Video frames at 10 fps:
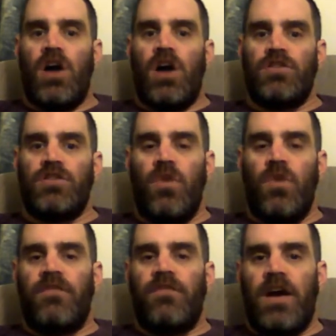you
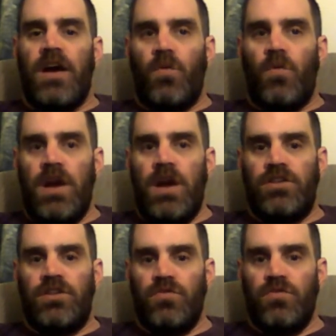want to find a way
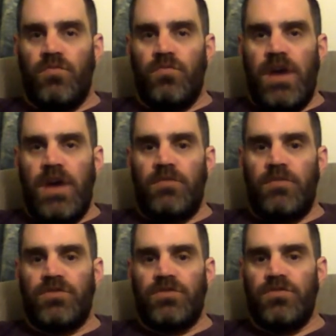to be
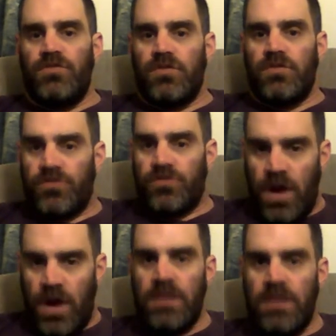able to
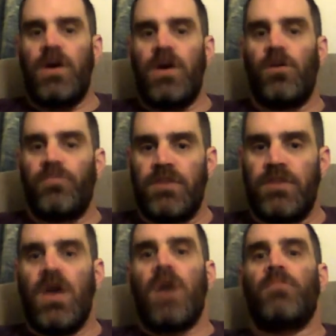train them, help
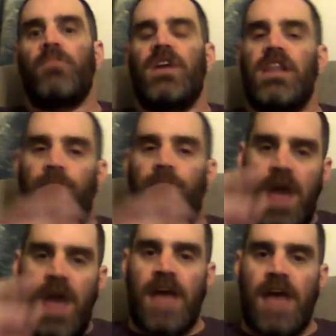them, but in a
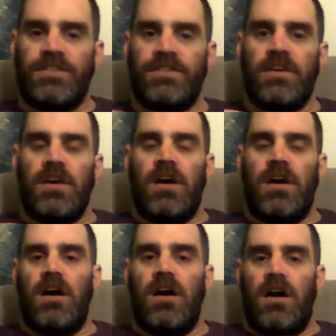mass
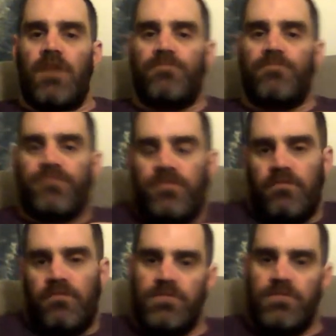
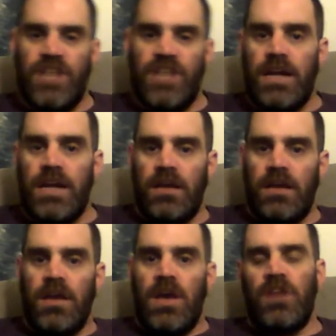setting.
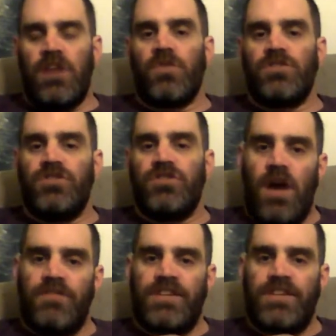In other words, you don't
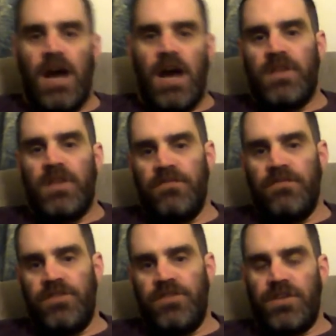have the time to
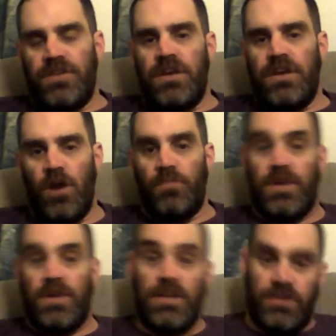individually
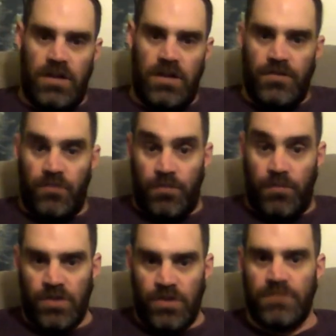help each individual
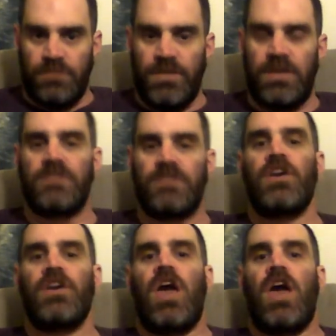person, because
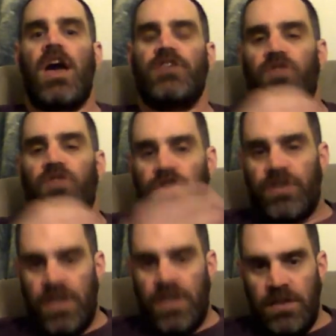as you grow
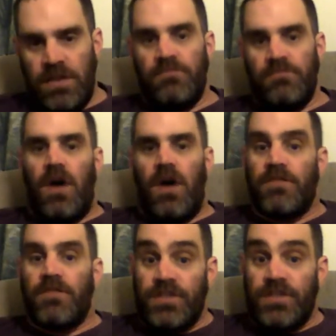your team,
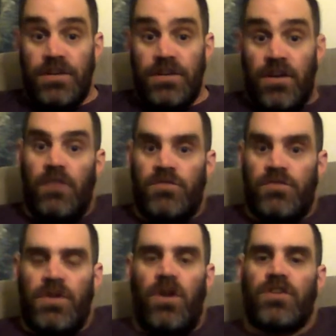obviously you're going to
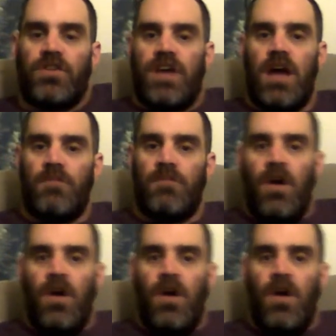spend all your time